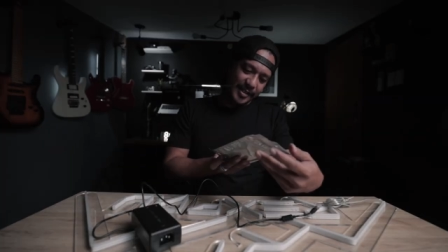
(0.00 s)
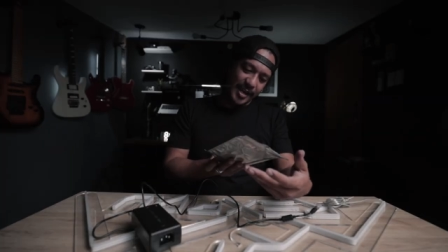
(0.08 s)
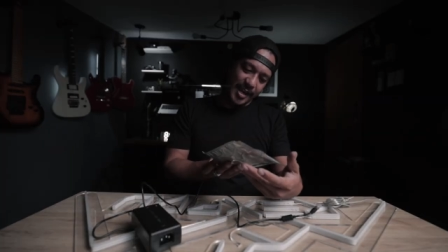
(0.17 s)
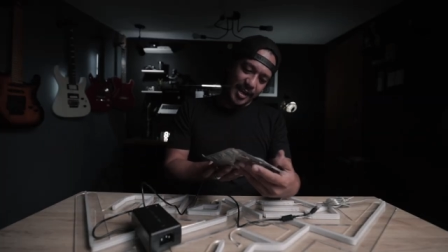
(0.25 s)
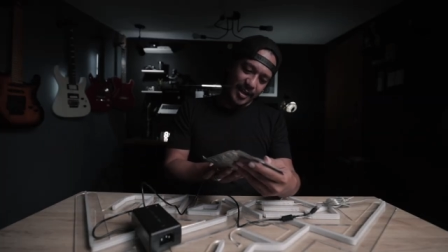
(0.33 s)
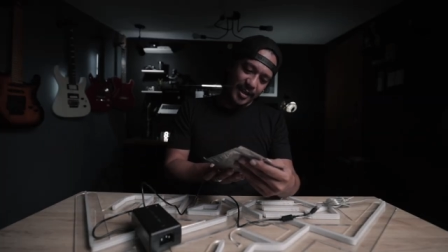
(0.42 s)

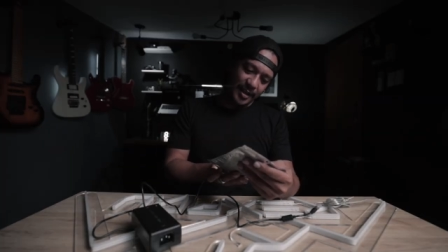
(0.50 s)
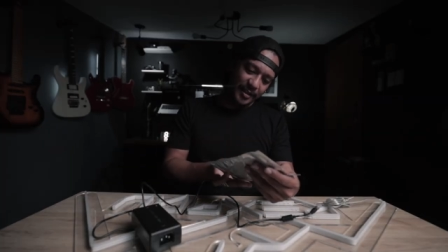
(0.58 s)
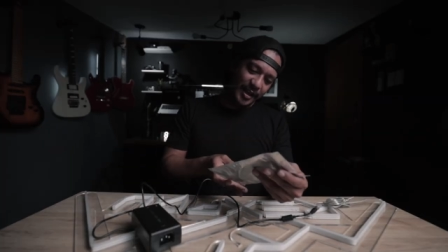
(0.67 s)
and uh,